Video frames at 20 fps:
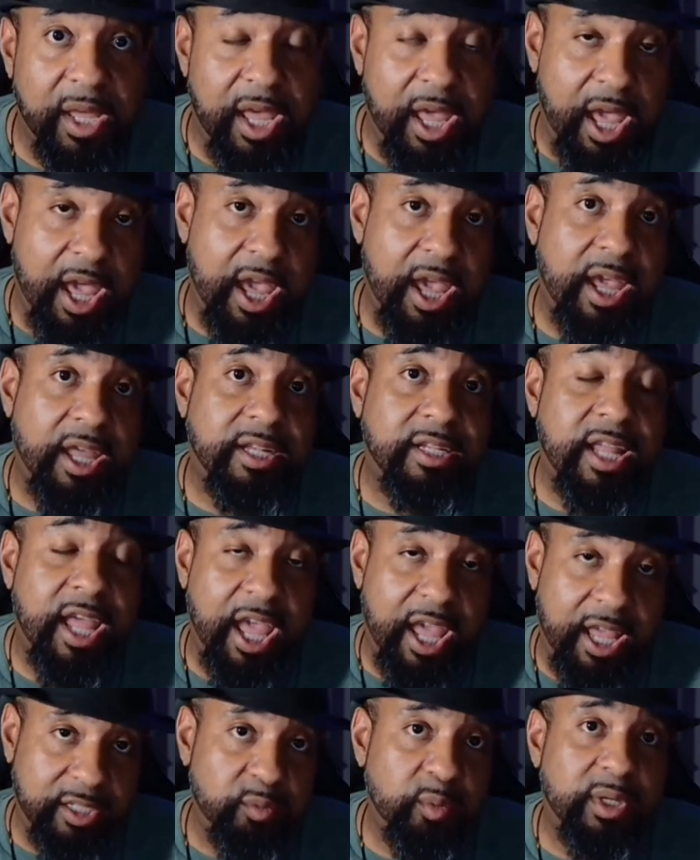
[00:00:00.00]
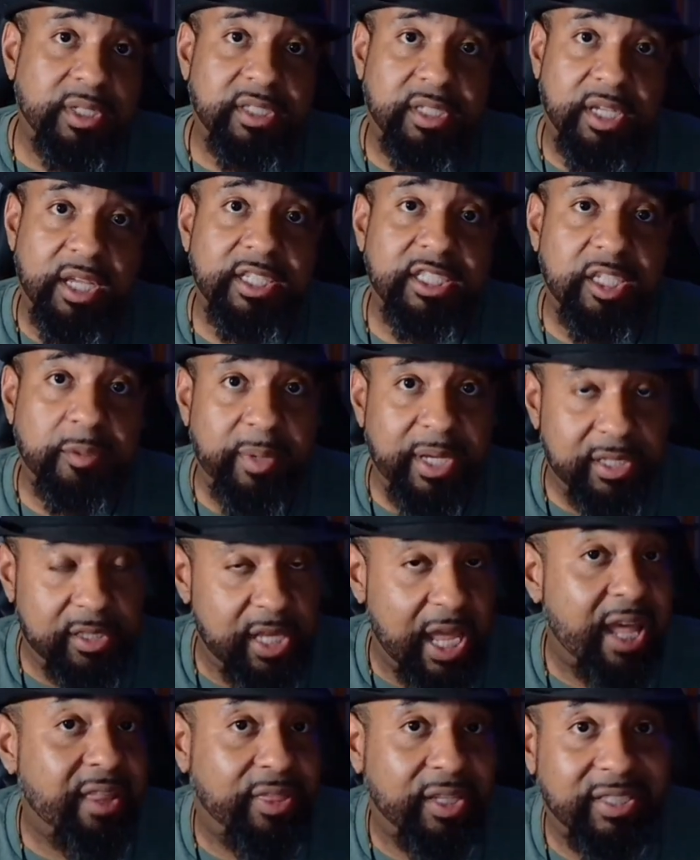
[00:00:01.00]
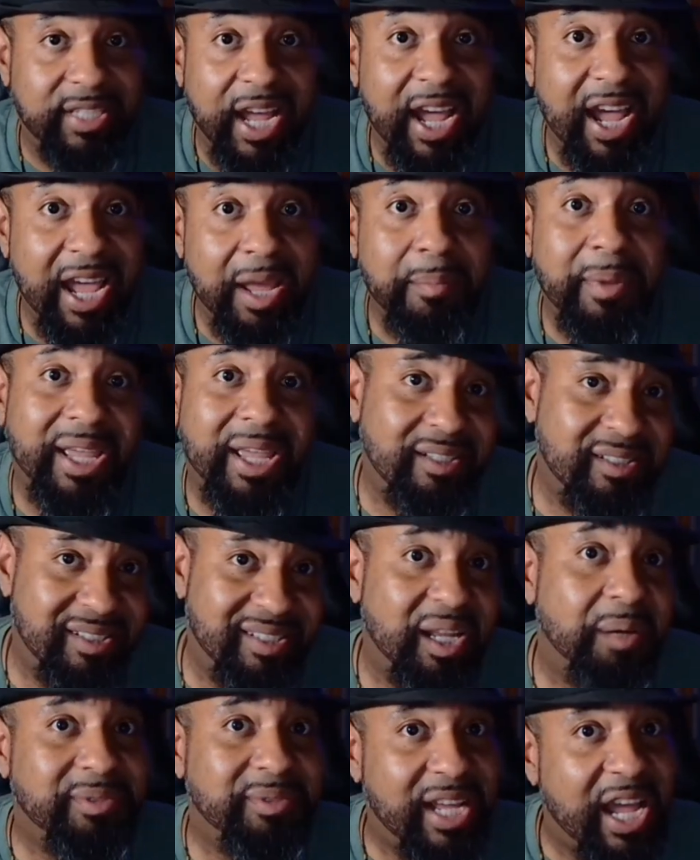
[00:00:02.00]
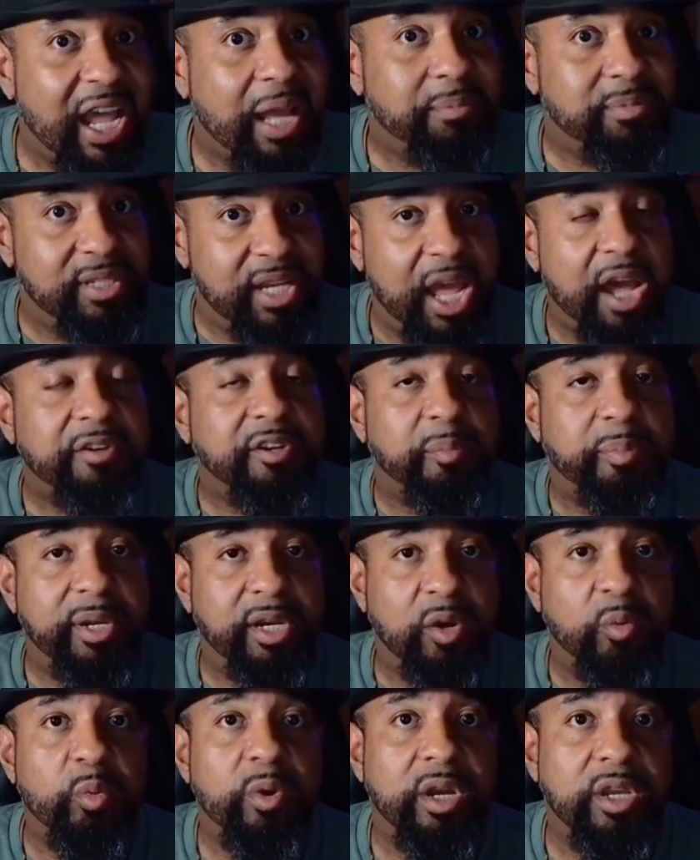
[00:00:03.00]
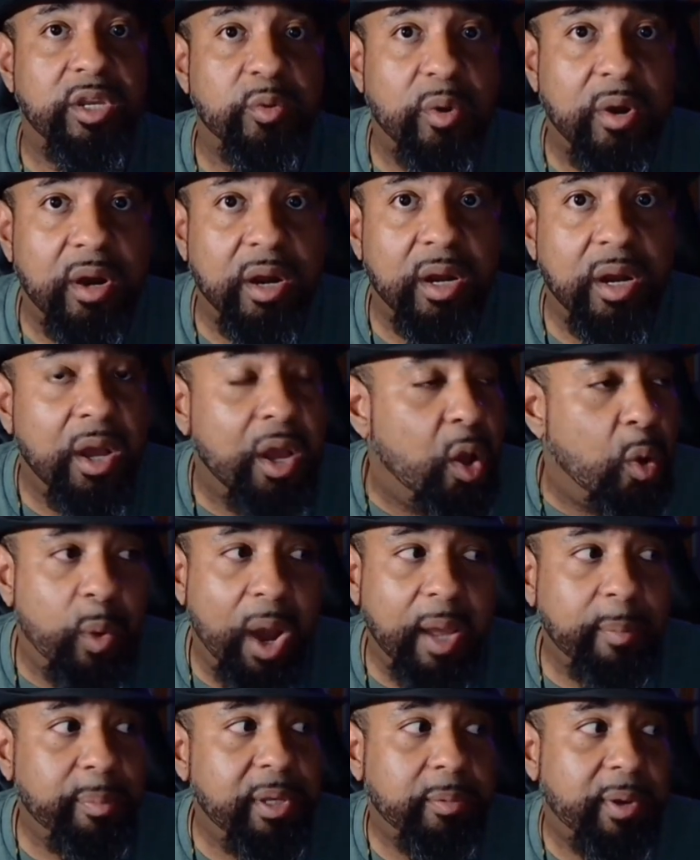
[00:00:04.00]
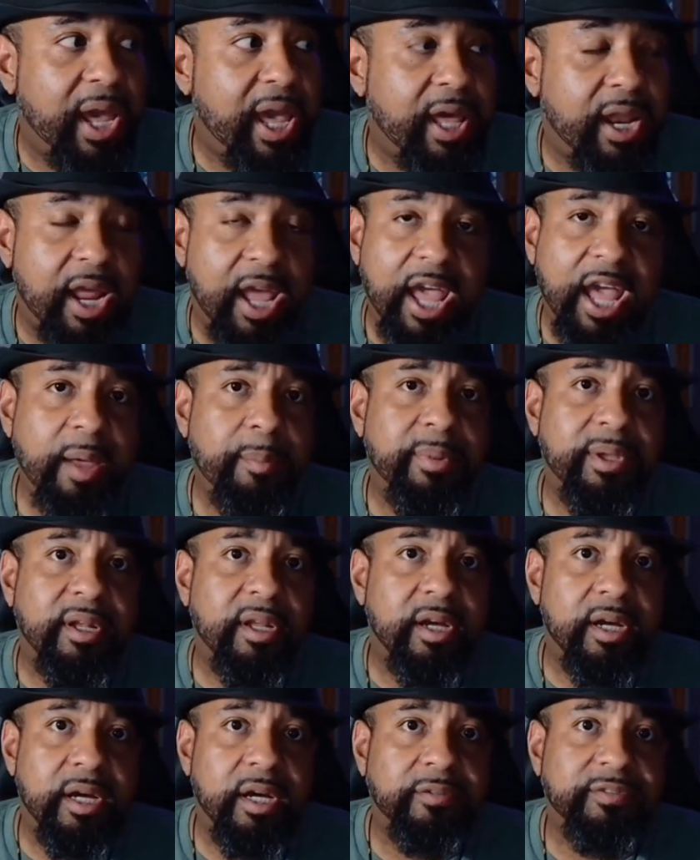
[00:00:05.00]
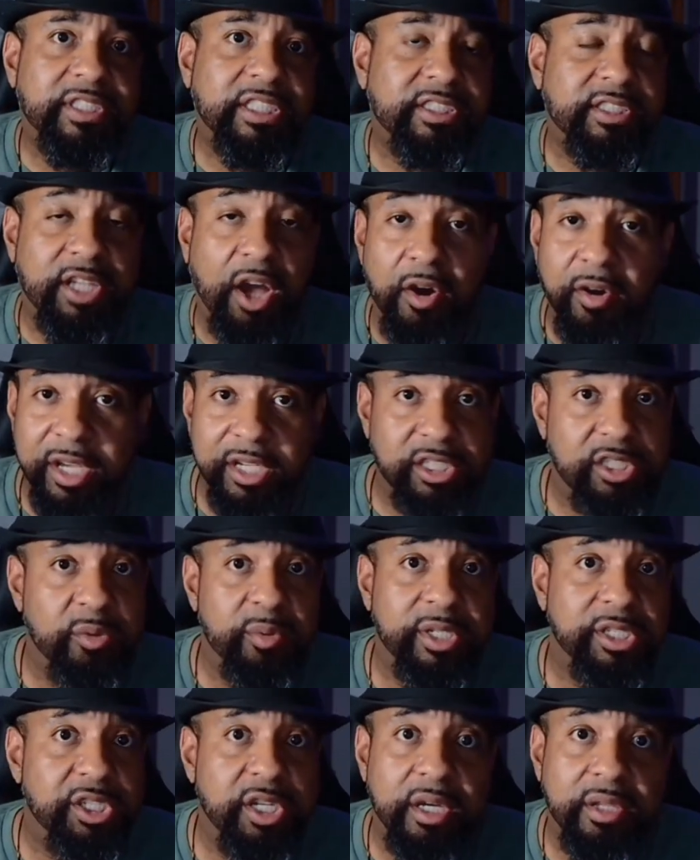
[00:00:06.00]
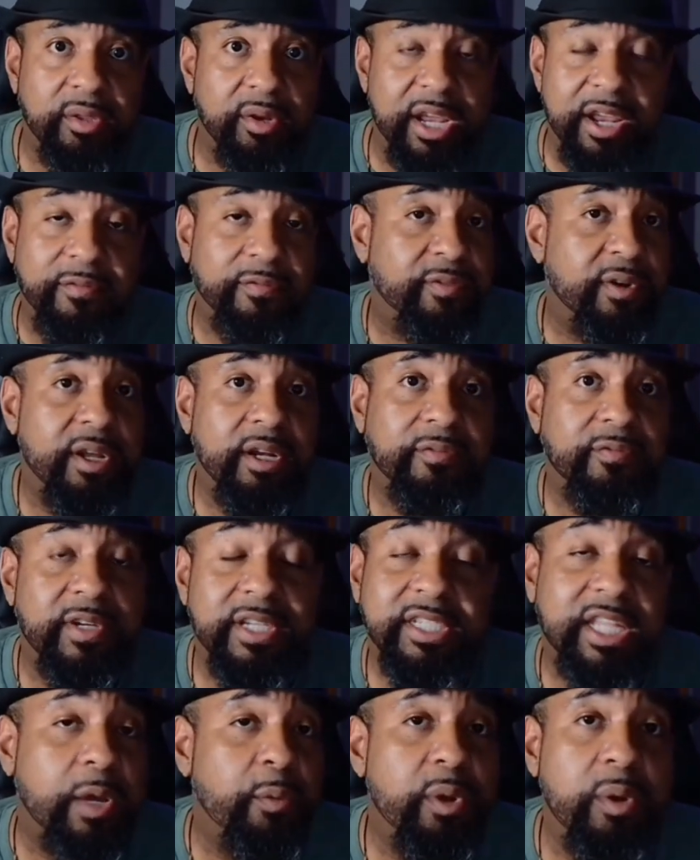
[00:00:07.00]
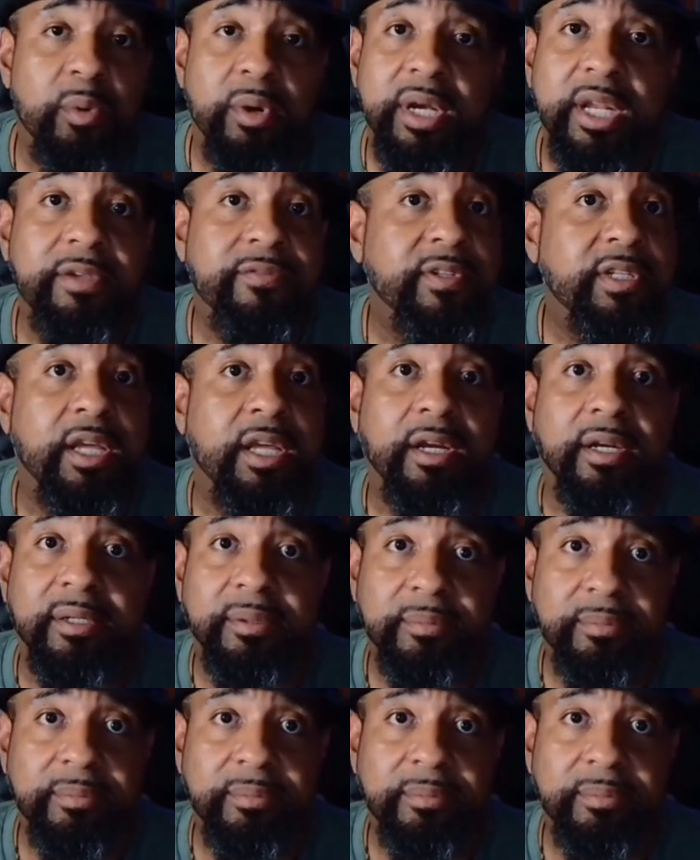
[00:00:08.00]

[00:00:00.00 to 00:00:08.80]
And as was custom at the time, and sometimes now, depending on where you are, white people had a habit of just talking to each other in front of us like we weren't even there.